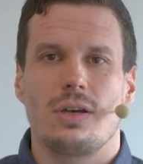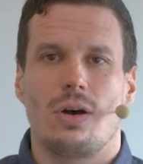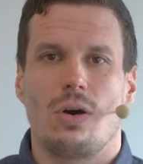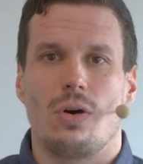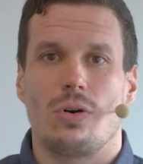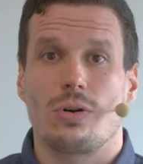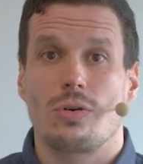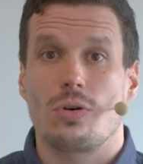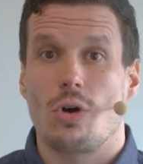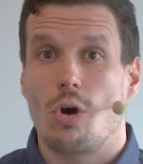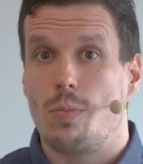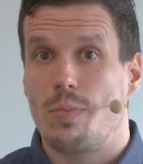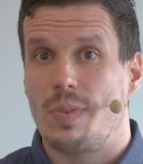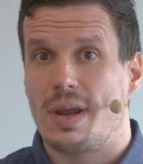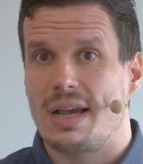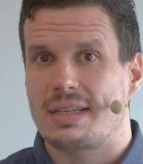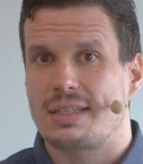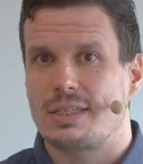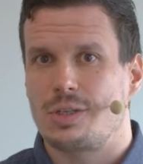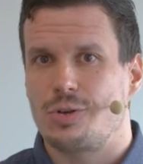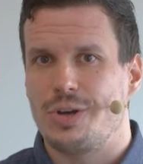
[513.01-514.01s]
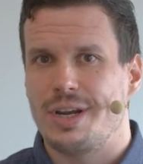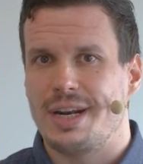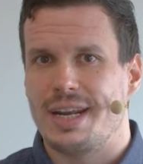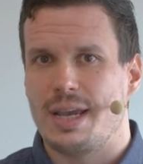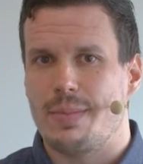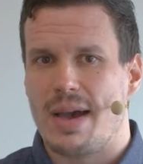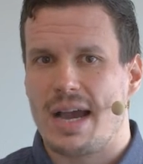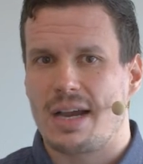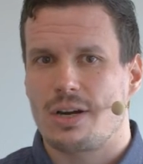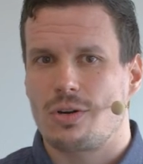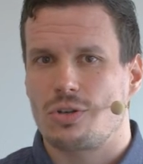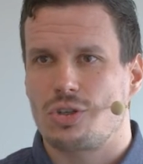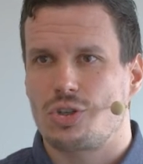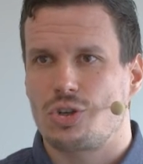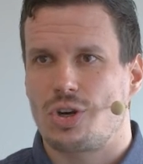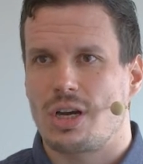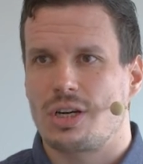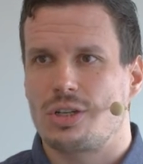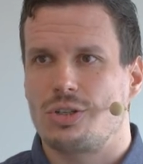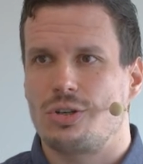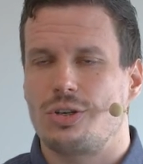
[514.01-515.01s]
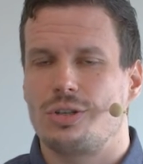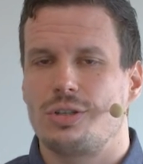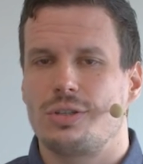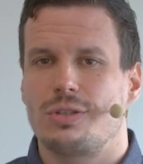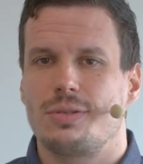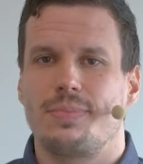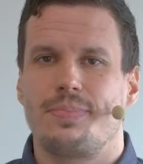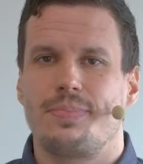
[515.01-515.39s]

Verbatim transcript: on complex 3D macrostructures.